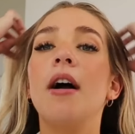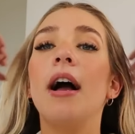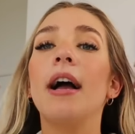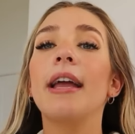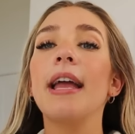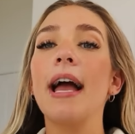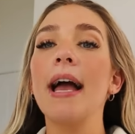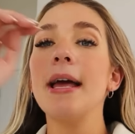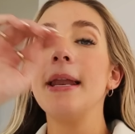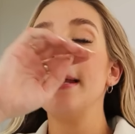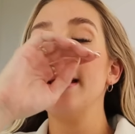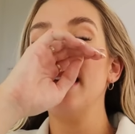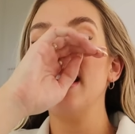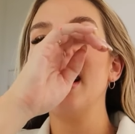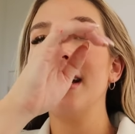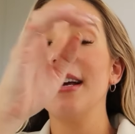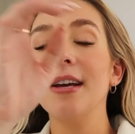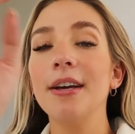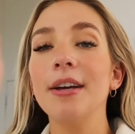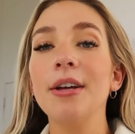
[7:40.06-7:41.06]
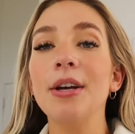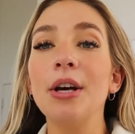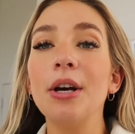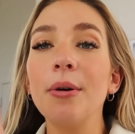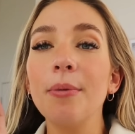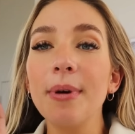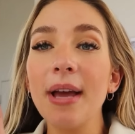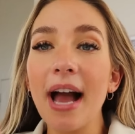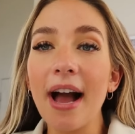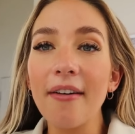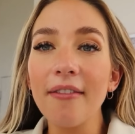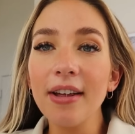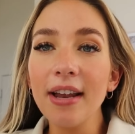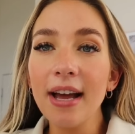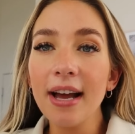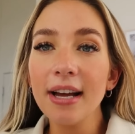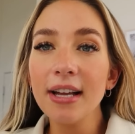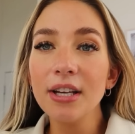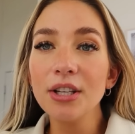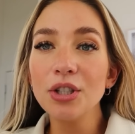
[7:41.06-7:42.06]
Again, we haven't
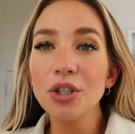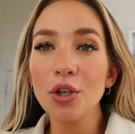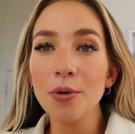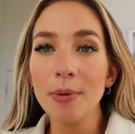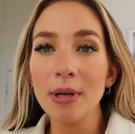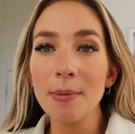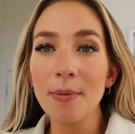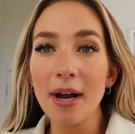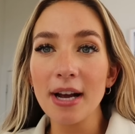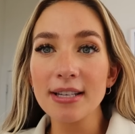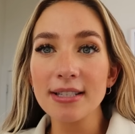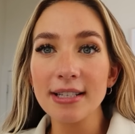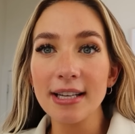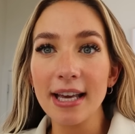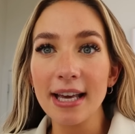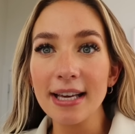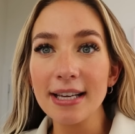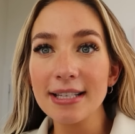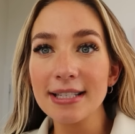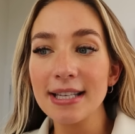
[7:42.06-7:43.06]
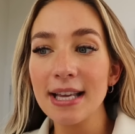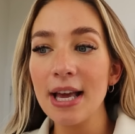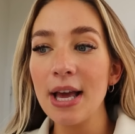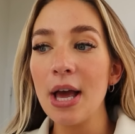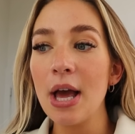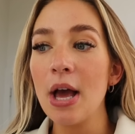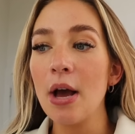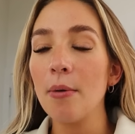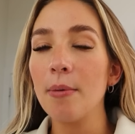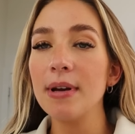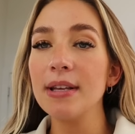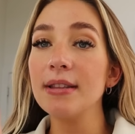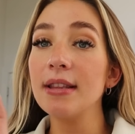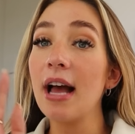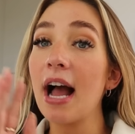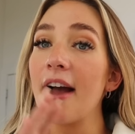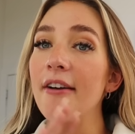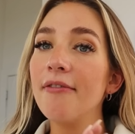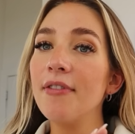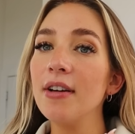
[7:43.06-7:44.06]
had too many Braxton Hicks. We,
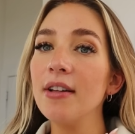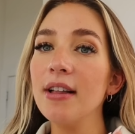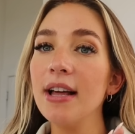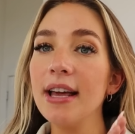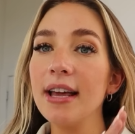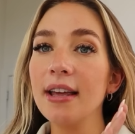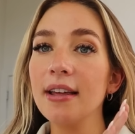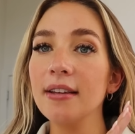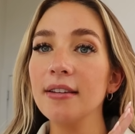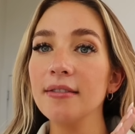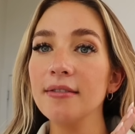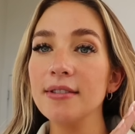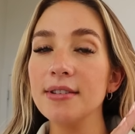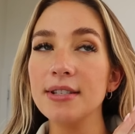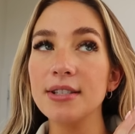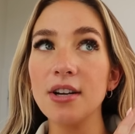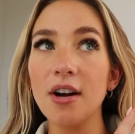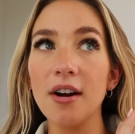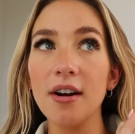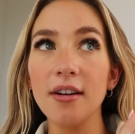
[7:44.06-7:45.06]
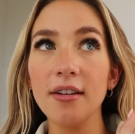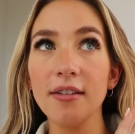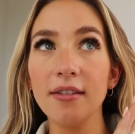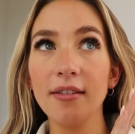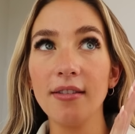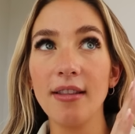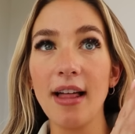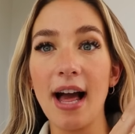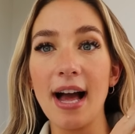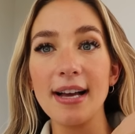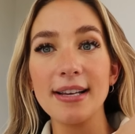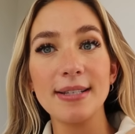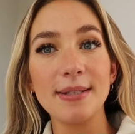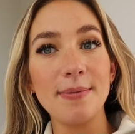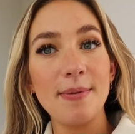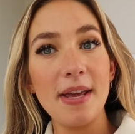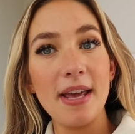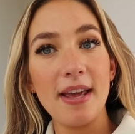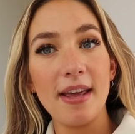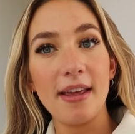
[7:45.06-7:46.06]
I feel like start
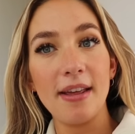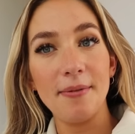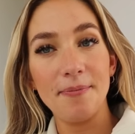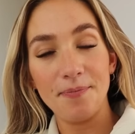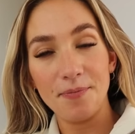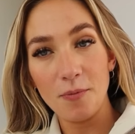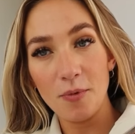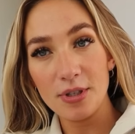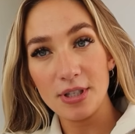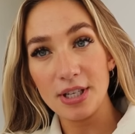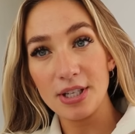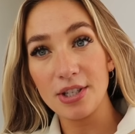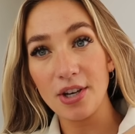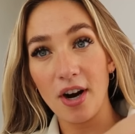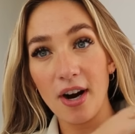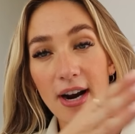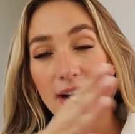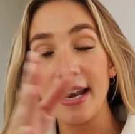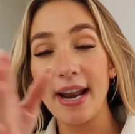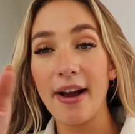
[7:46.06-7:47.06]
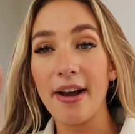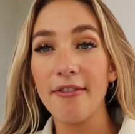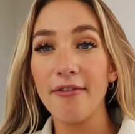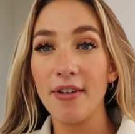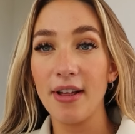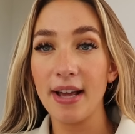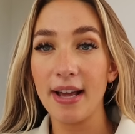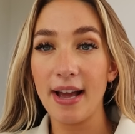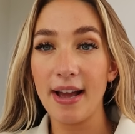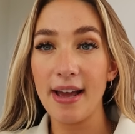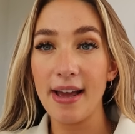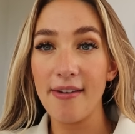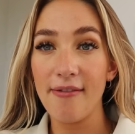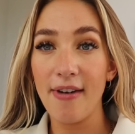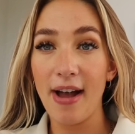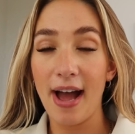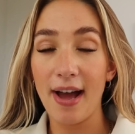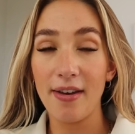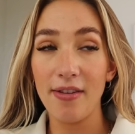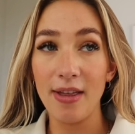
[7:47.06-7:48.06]
last week was a start and now I feel like I
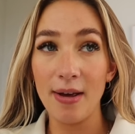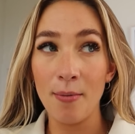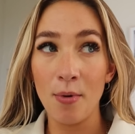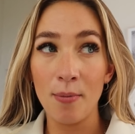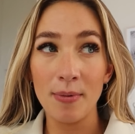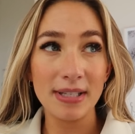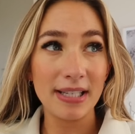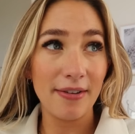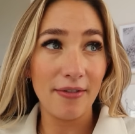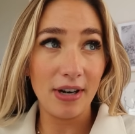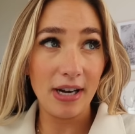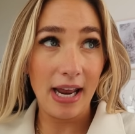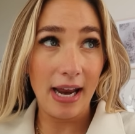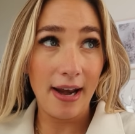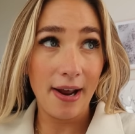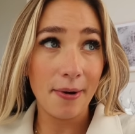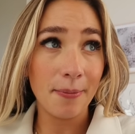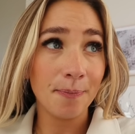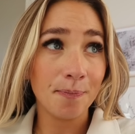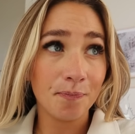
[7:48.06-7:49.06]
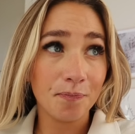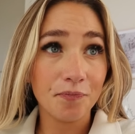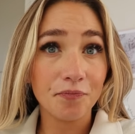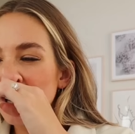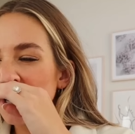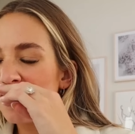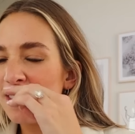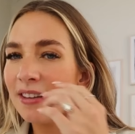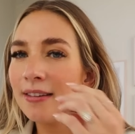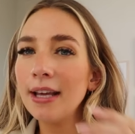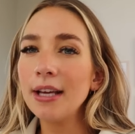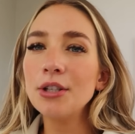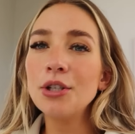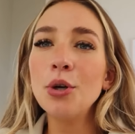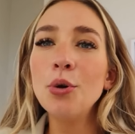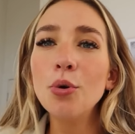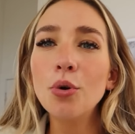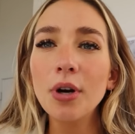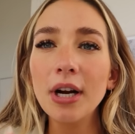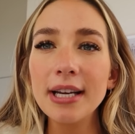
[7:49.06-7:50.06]
have had them almost every day now. Nothing like
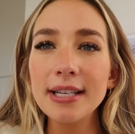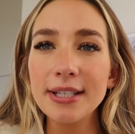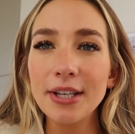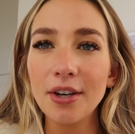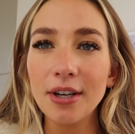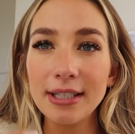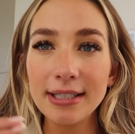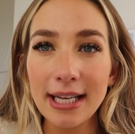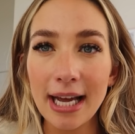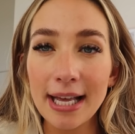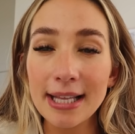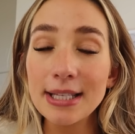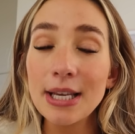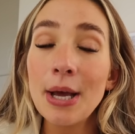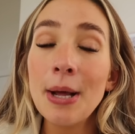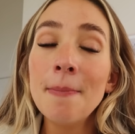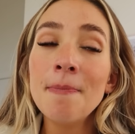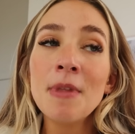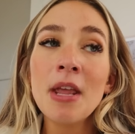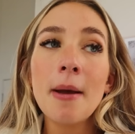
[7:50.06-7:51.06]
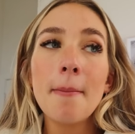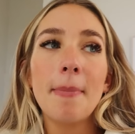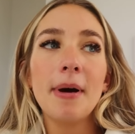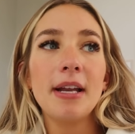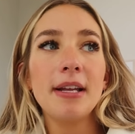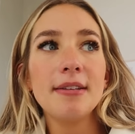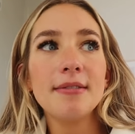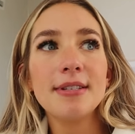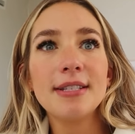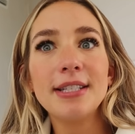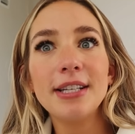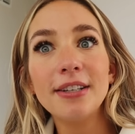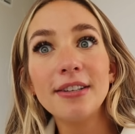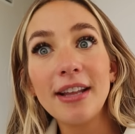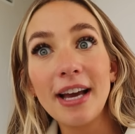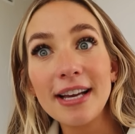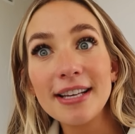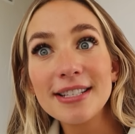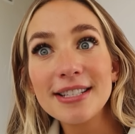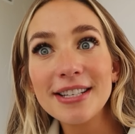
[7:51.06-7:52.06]
too crazy or intense, but it was still
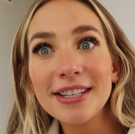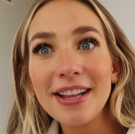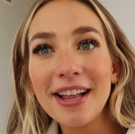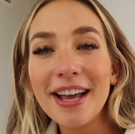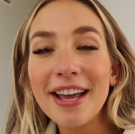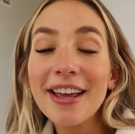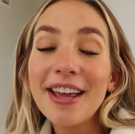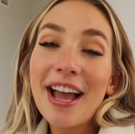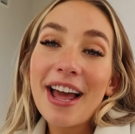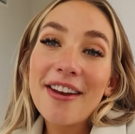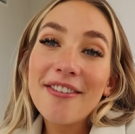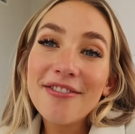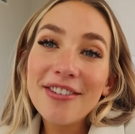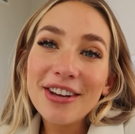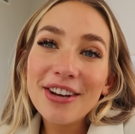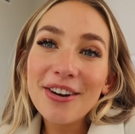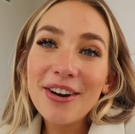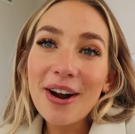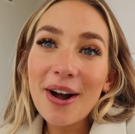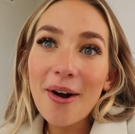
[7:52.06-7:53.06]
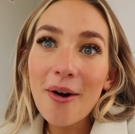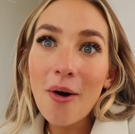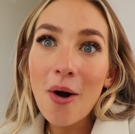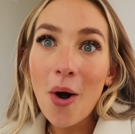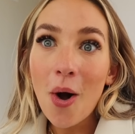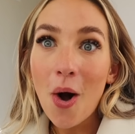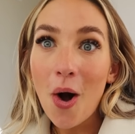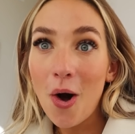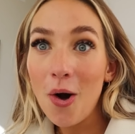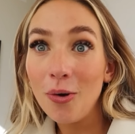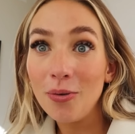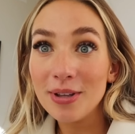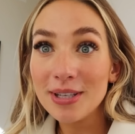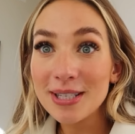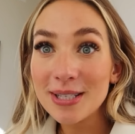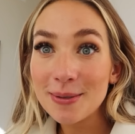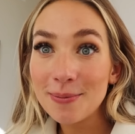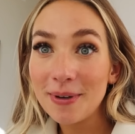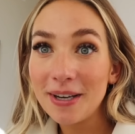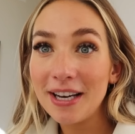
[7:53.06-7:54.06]
nice to like kind of figure out, oh,
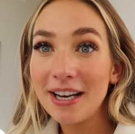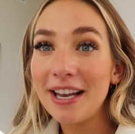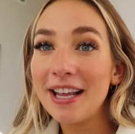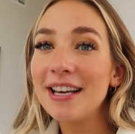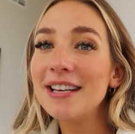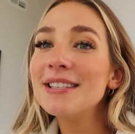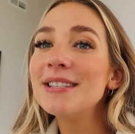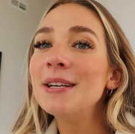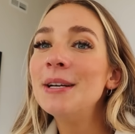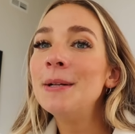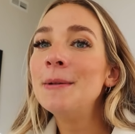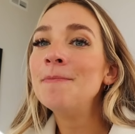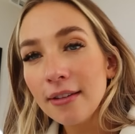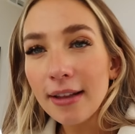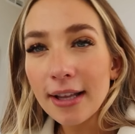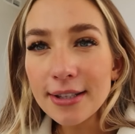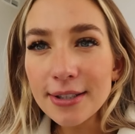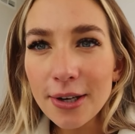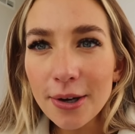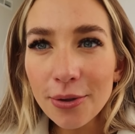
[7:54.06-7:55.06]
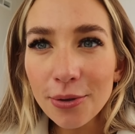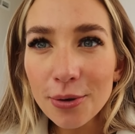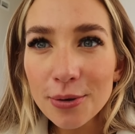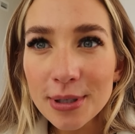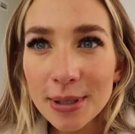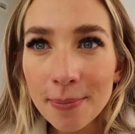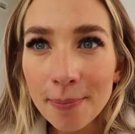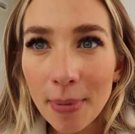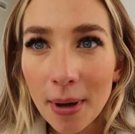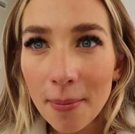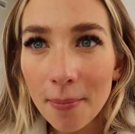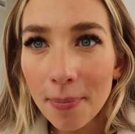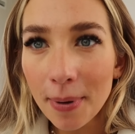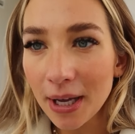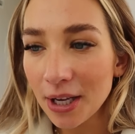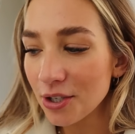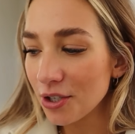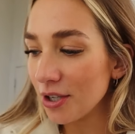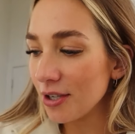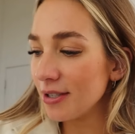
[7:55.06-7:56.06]
this is what it is. Let's go through some bump
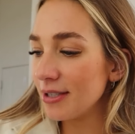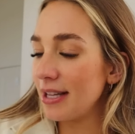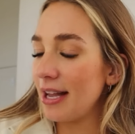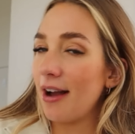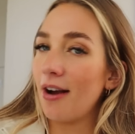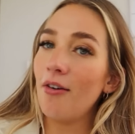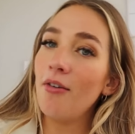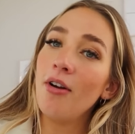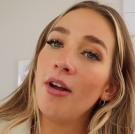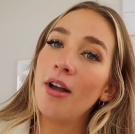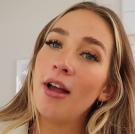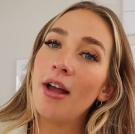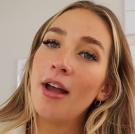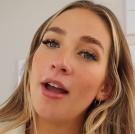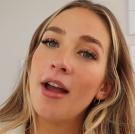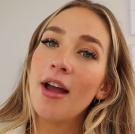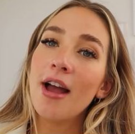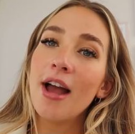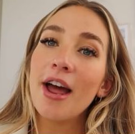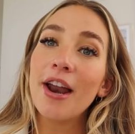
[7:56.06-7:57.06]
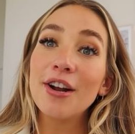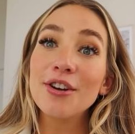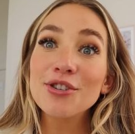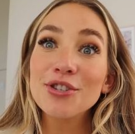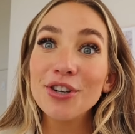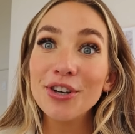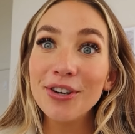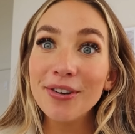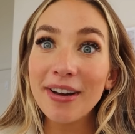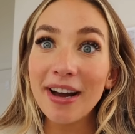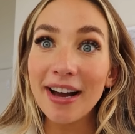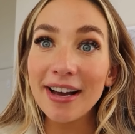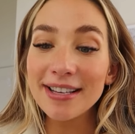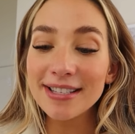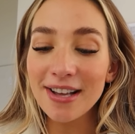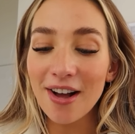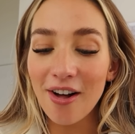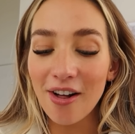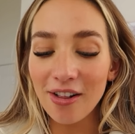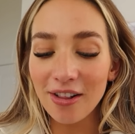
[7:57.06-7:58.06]
pictures now. And I'll show you
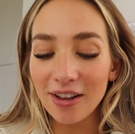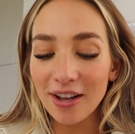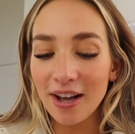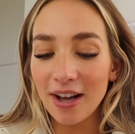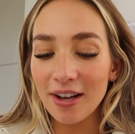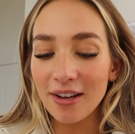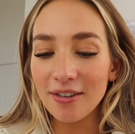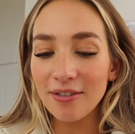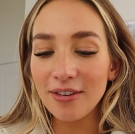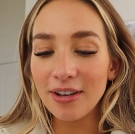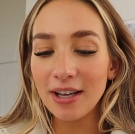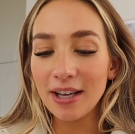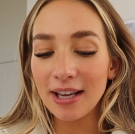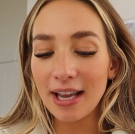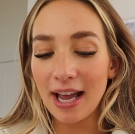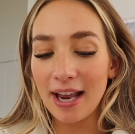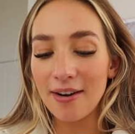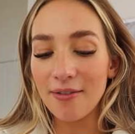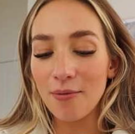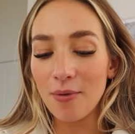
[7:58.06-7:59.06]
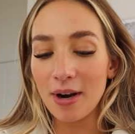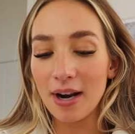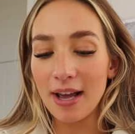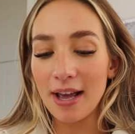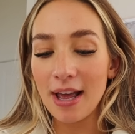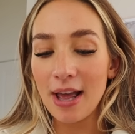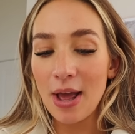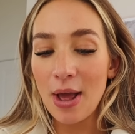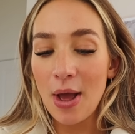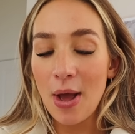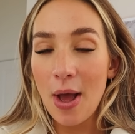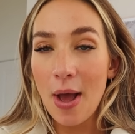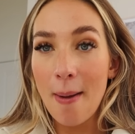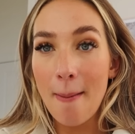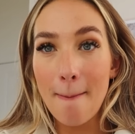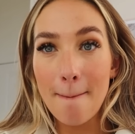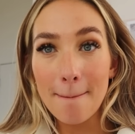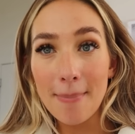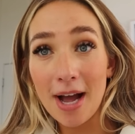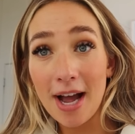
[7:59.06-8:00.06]
guys all of kind of what I,
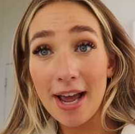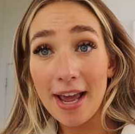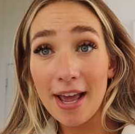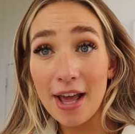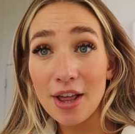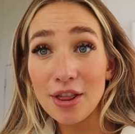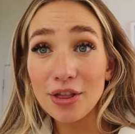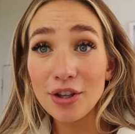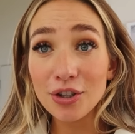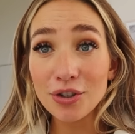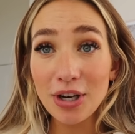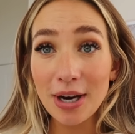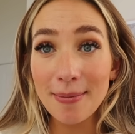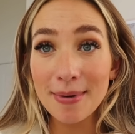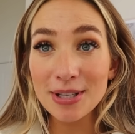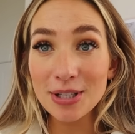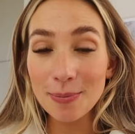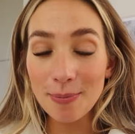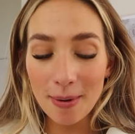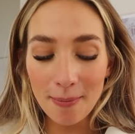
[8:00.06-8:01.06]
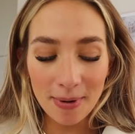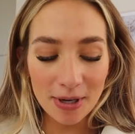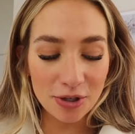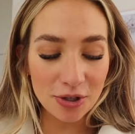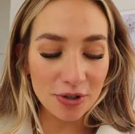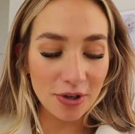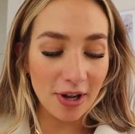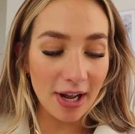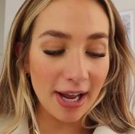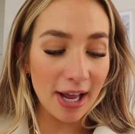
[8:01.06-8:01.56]
my third trimester bump pictures are